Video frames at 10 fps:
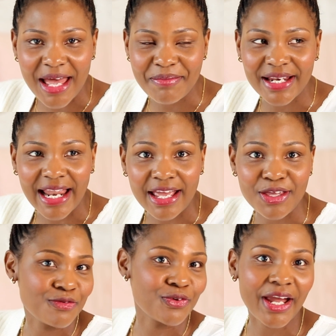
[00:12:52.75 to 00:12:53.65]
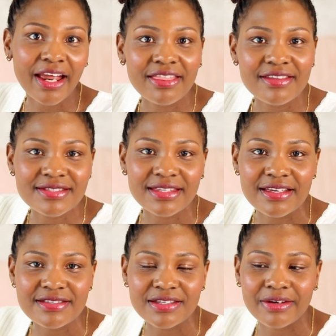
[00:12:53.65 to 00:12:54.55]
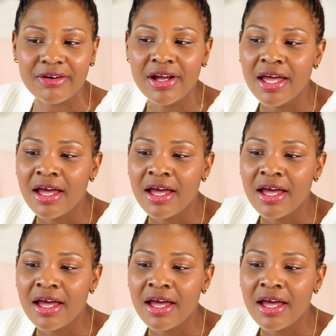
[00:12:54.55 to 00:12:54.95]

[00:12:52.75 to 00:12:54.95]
I mean, like, you forget these things, you know.